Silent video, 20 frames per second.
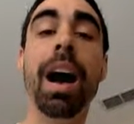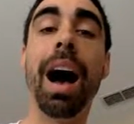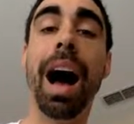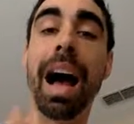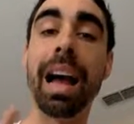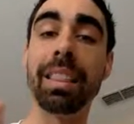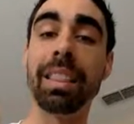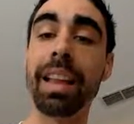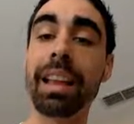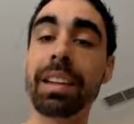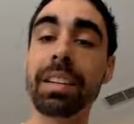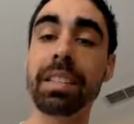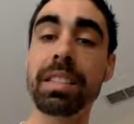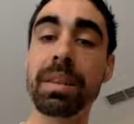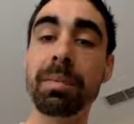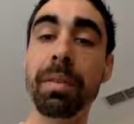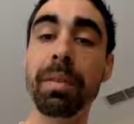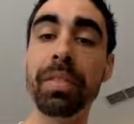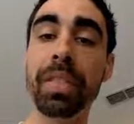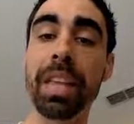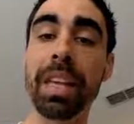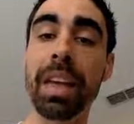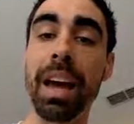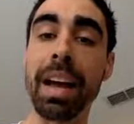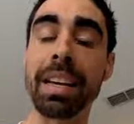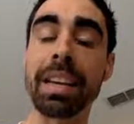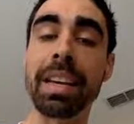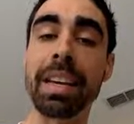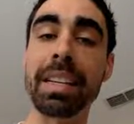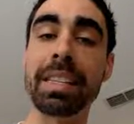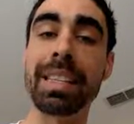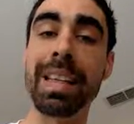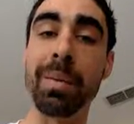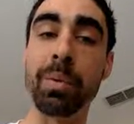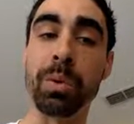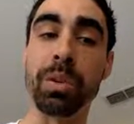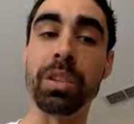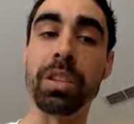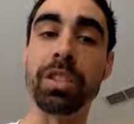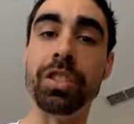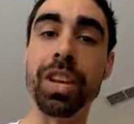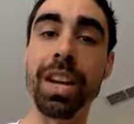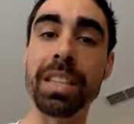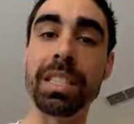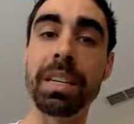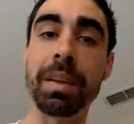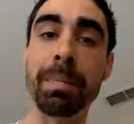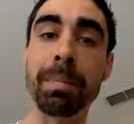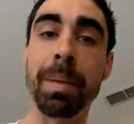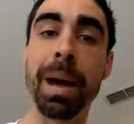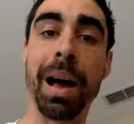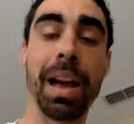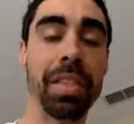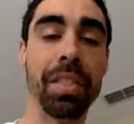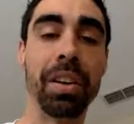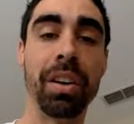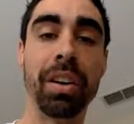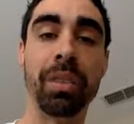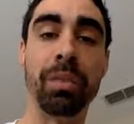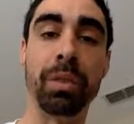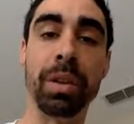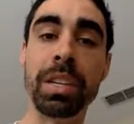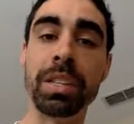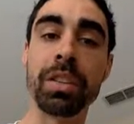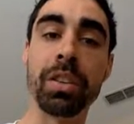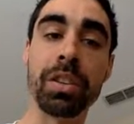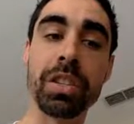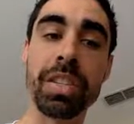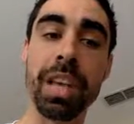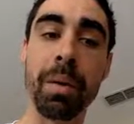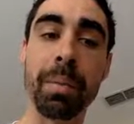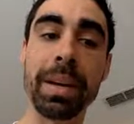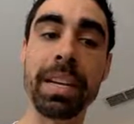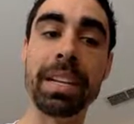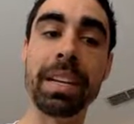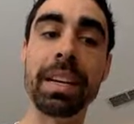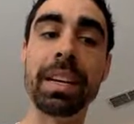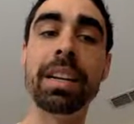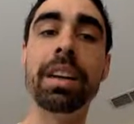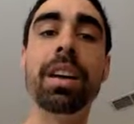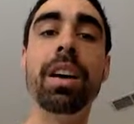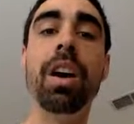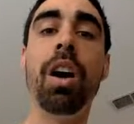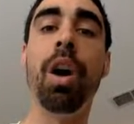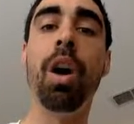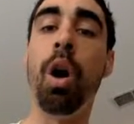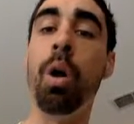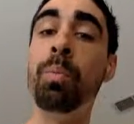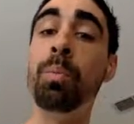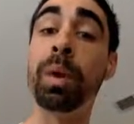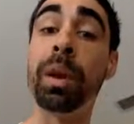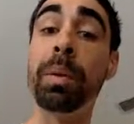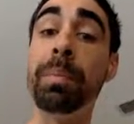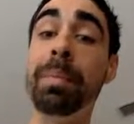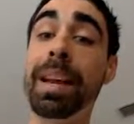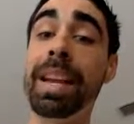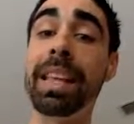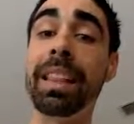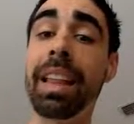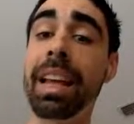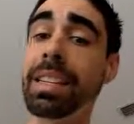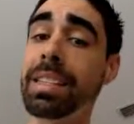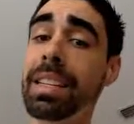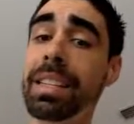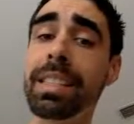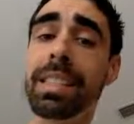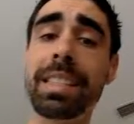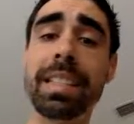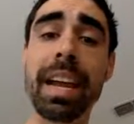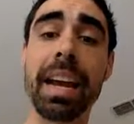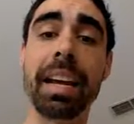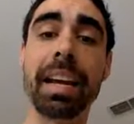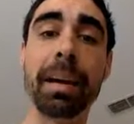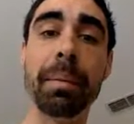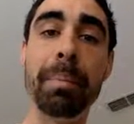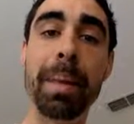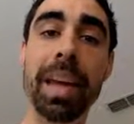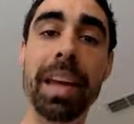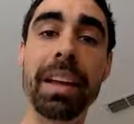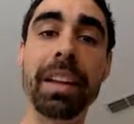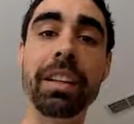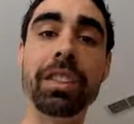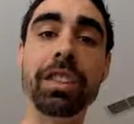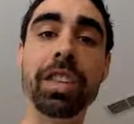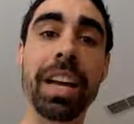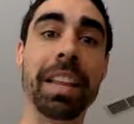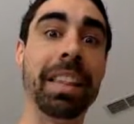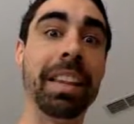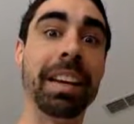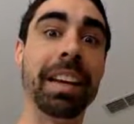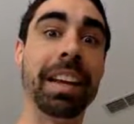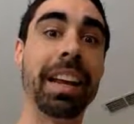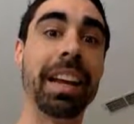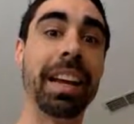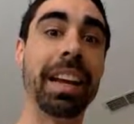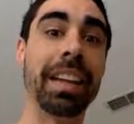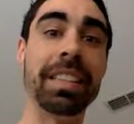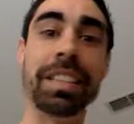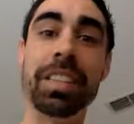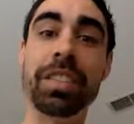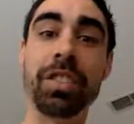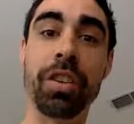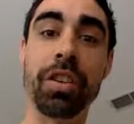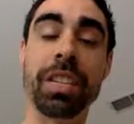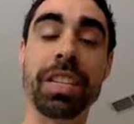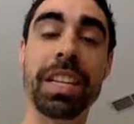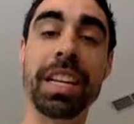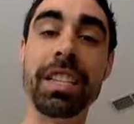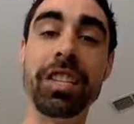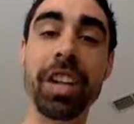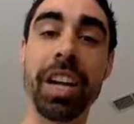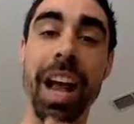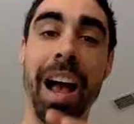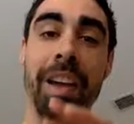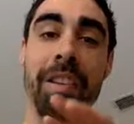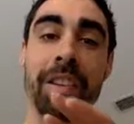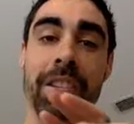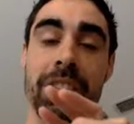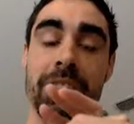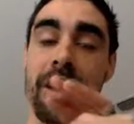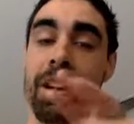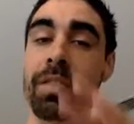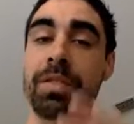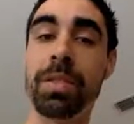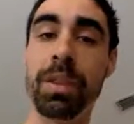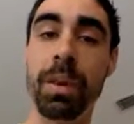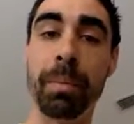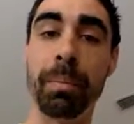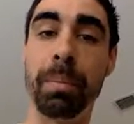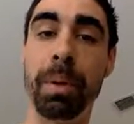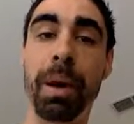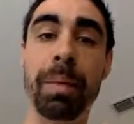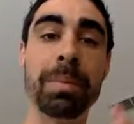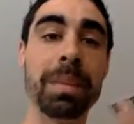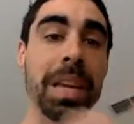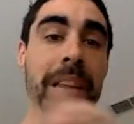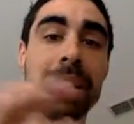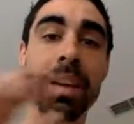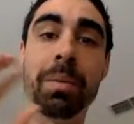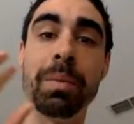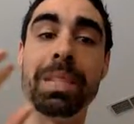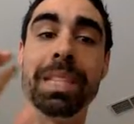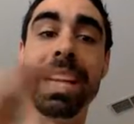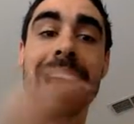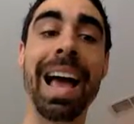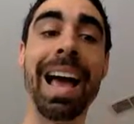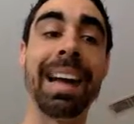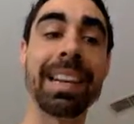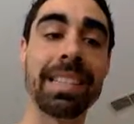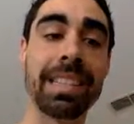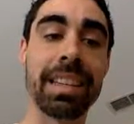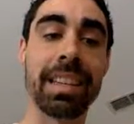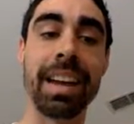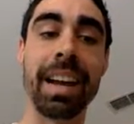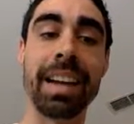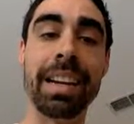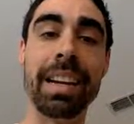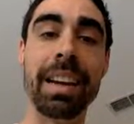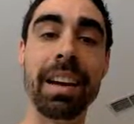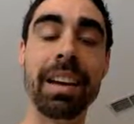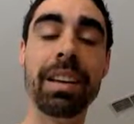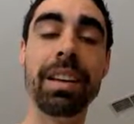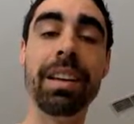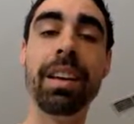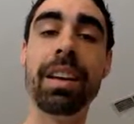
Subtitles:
I liked some of the ideas that were suggested by the research that we did. Homework mini lessons, scanning a page, and then getting a teacher teaching how to solve certain problems, I thought was an excellent idea.